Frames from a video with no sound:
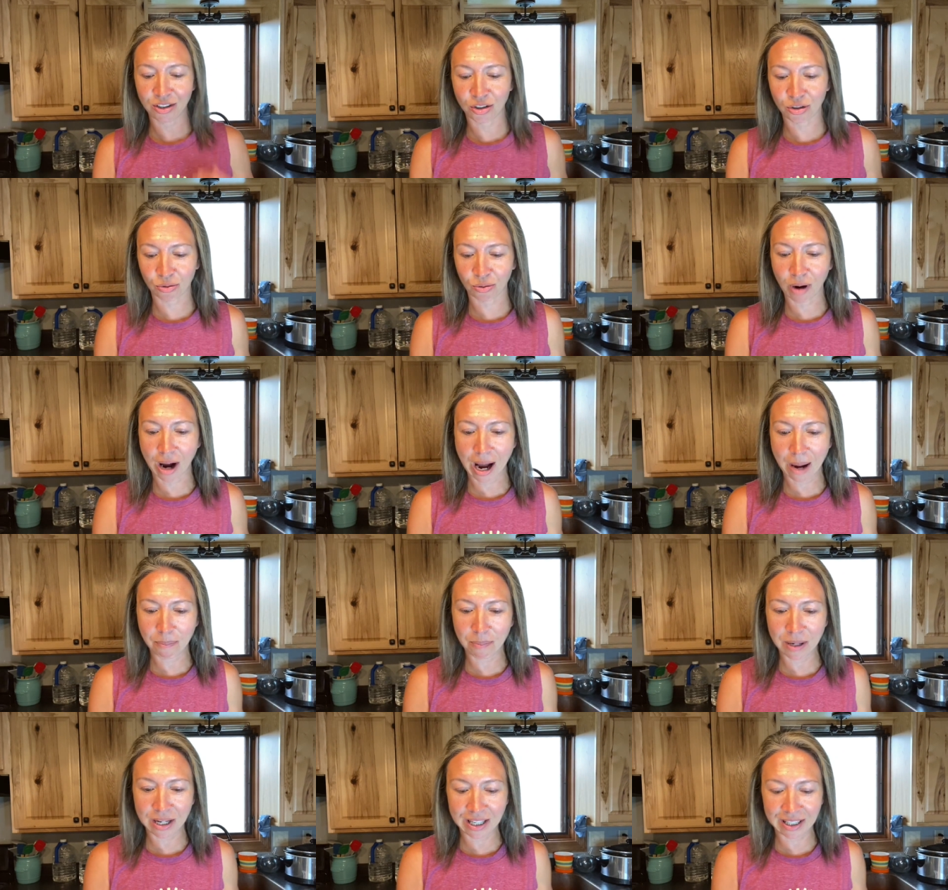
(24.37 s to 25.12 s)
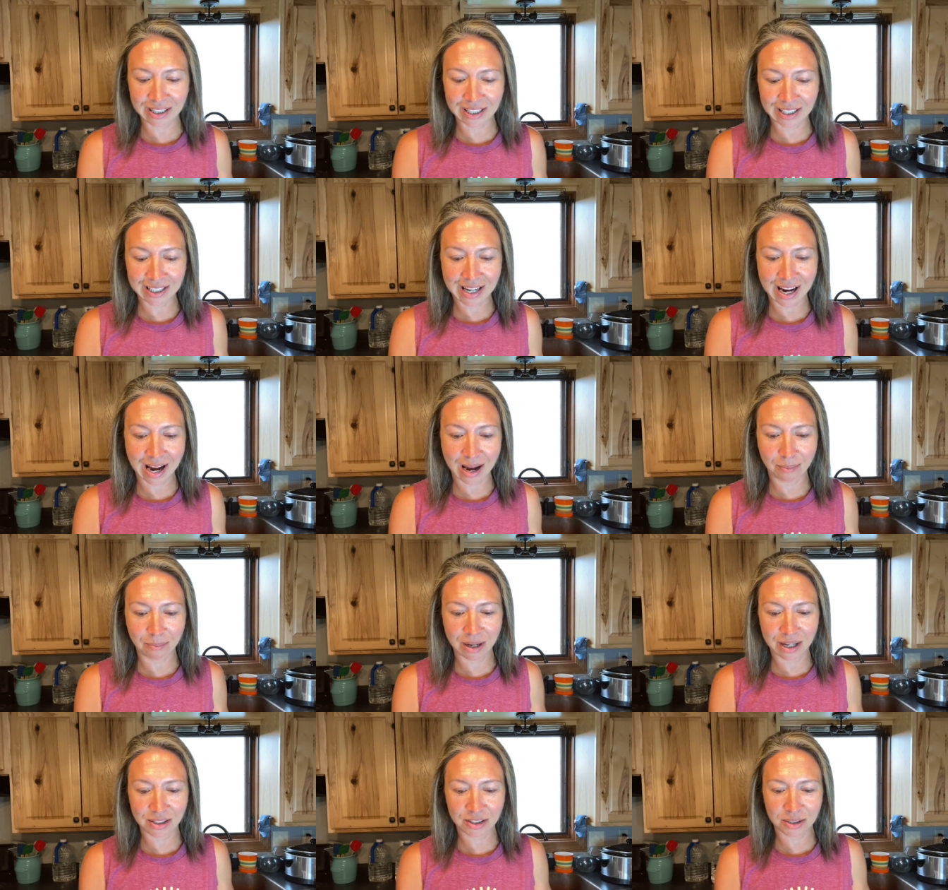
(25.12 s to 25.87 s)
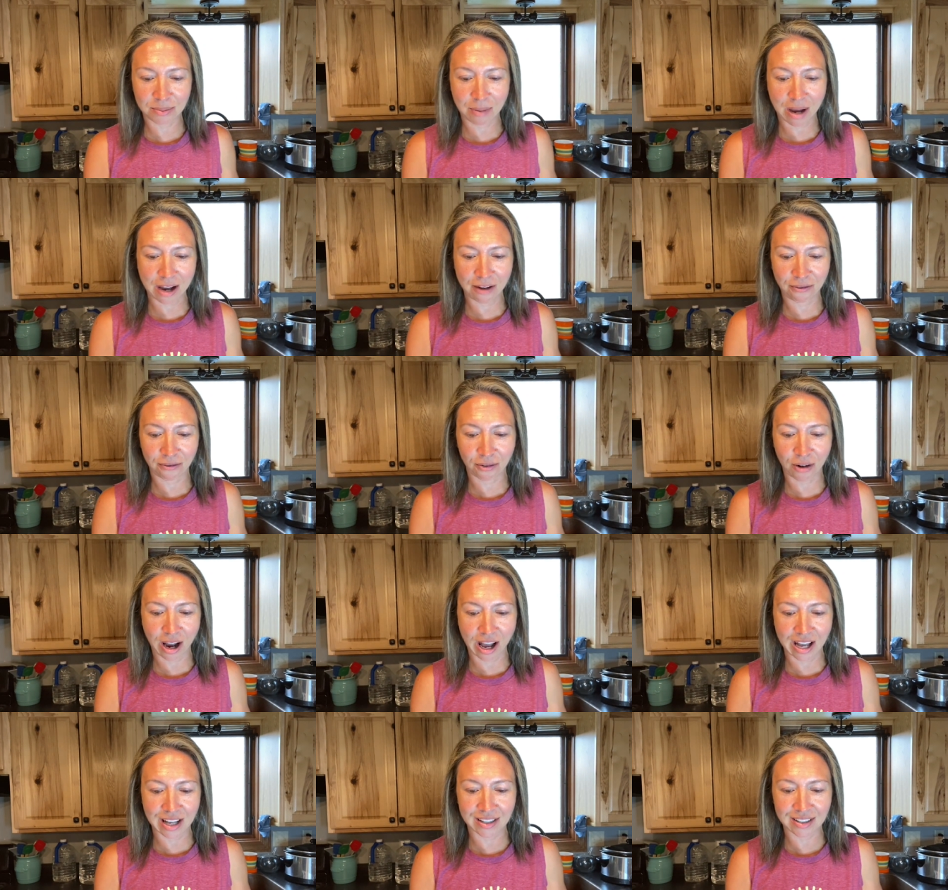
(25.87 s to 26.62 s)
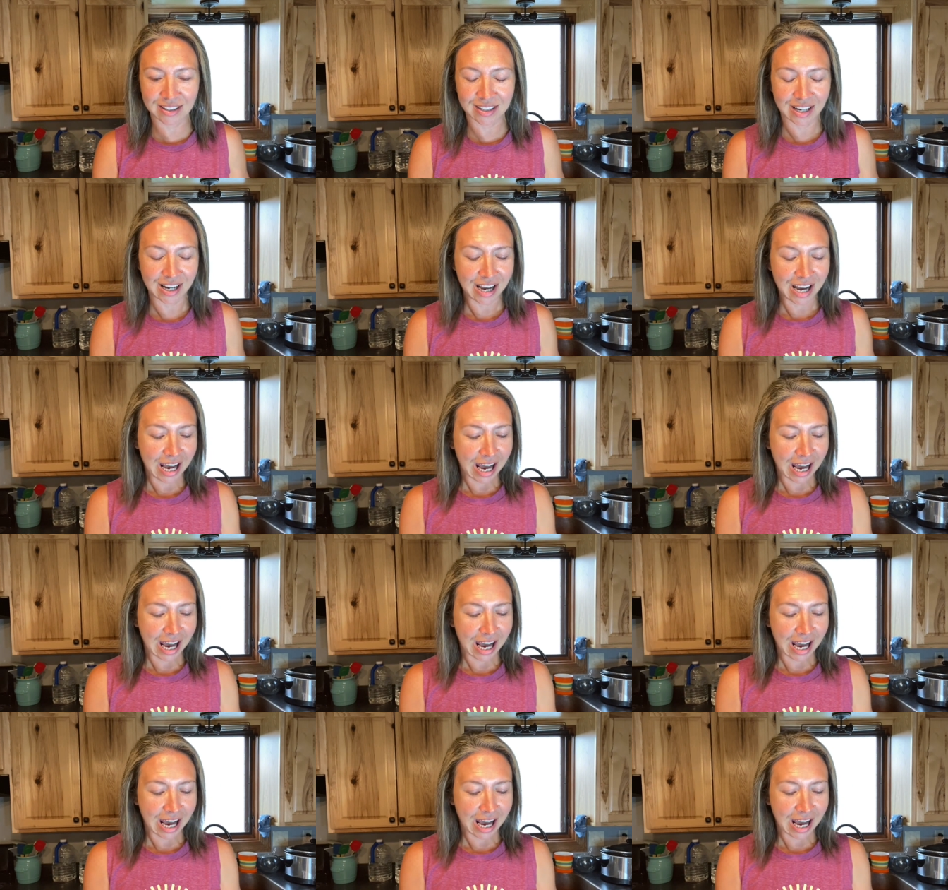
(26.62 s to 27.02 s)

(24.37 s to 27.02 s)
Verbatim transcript: drop it in the comments, my friends.